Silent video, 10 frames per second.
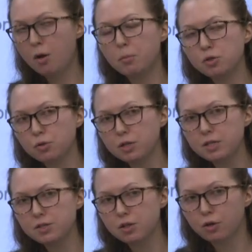
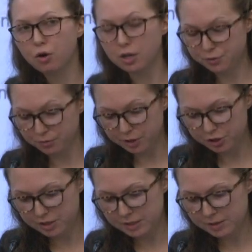Majorities across
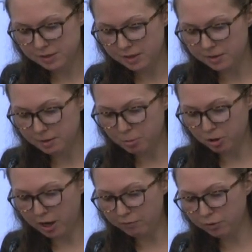regions and
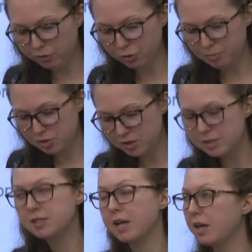demographic groups
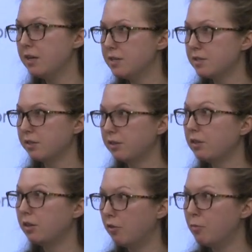say it is the
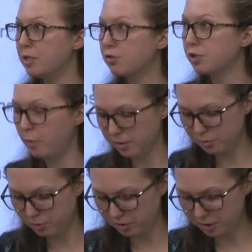government's
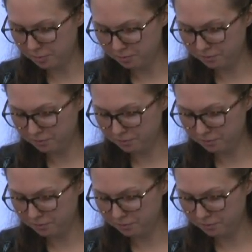responsibility.